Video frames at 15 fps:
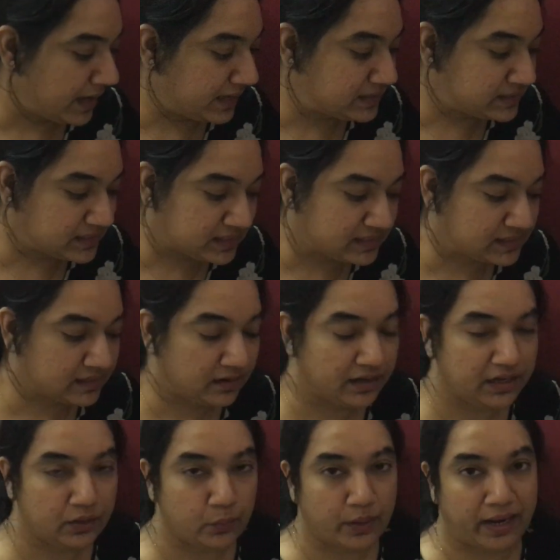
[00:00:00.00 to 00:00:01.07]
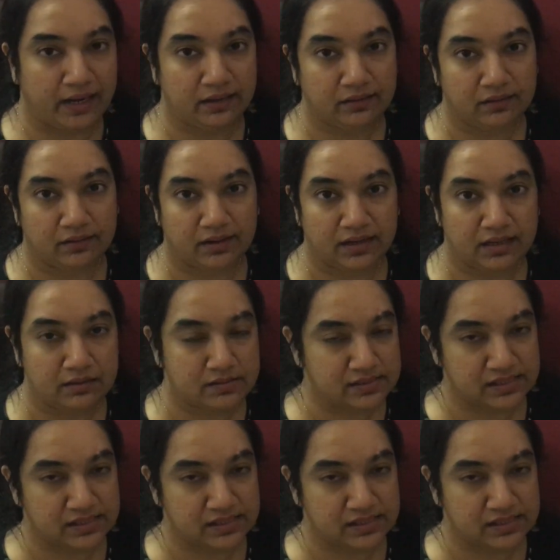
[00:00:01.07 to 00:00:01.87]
And six thirty to eight thirty,